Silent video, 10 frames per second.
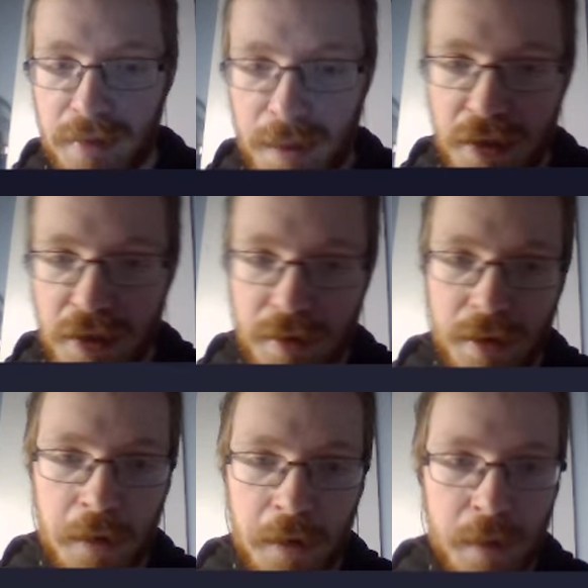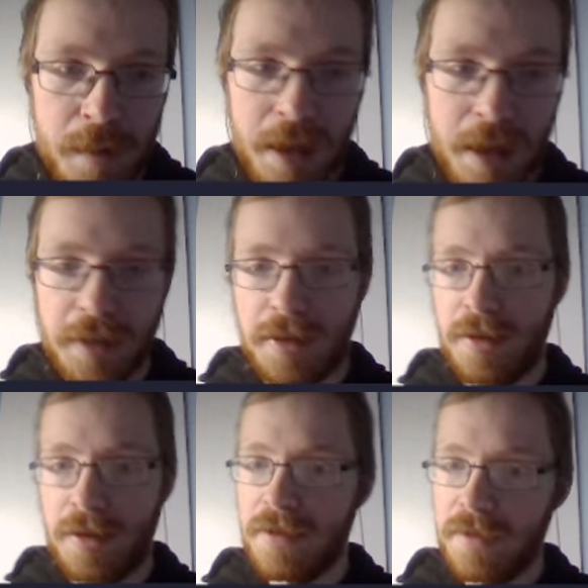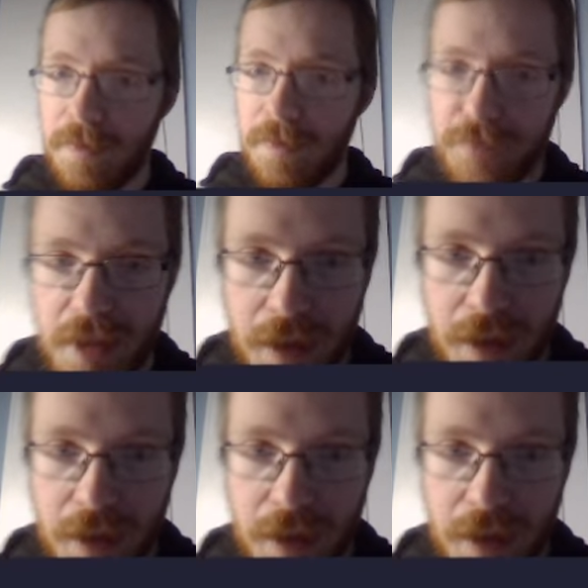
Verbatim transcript: So now we are back to even. Uh,